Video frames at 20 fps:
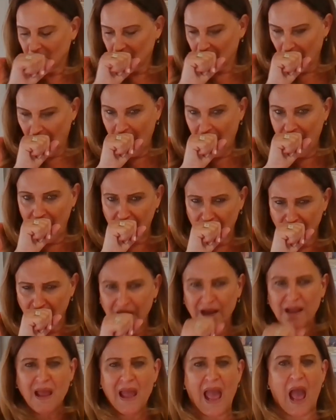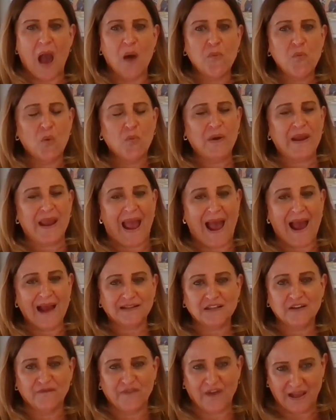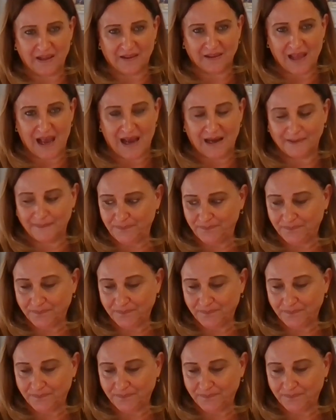And when we activate that,